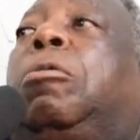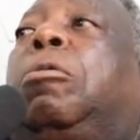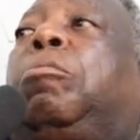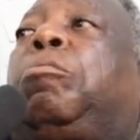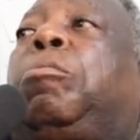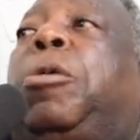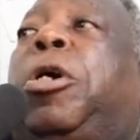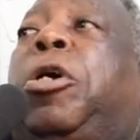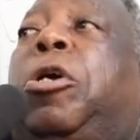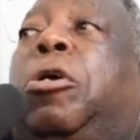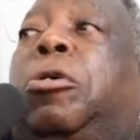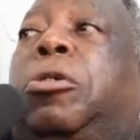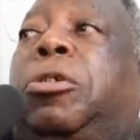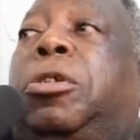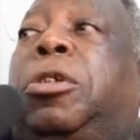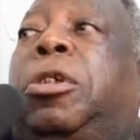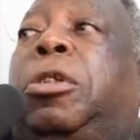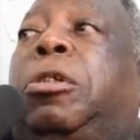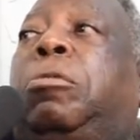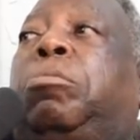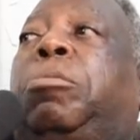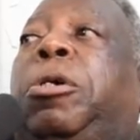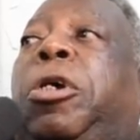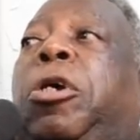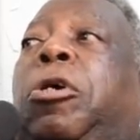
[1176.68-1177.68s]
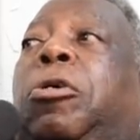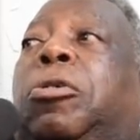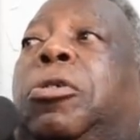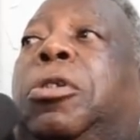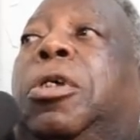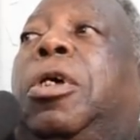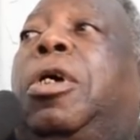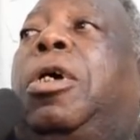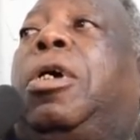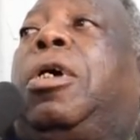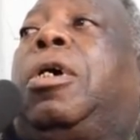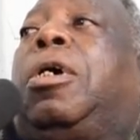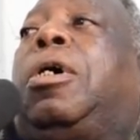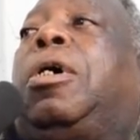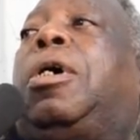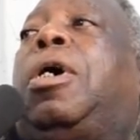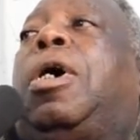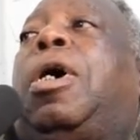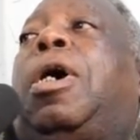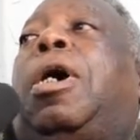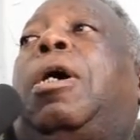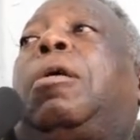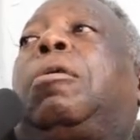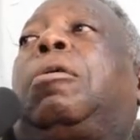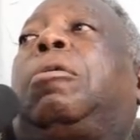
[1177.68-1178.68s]
mayors, city mayors, yes, sir,
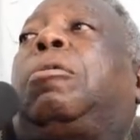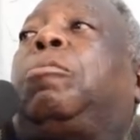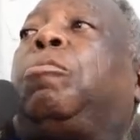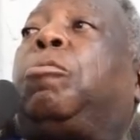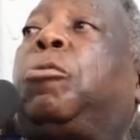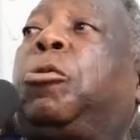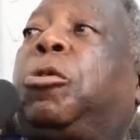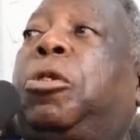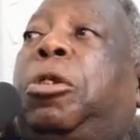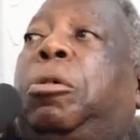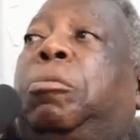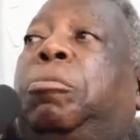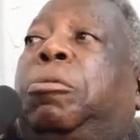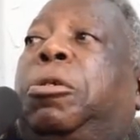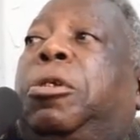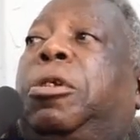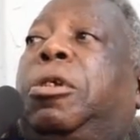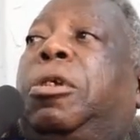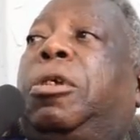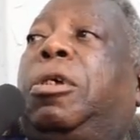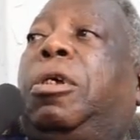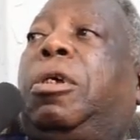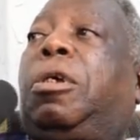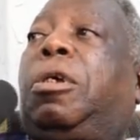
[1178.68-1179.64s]
are Muslims.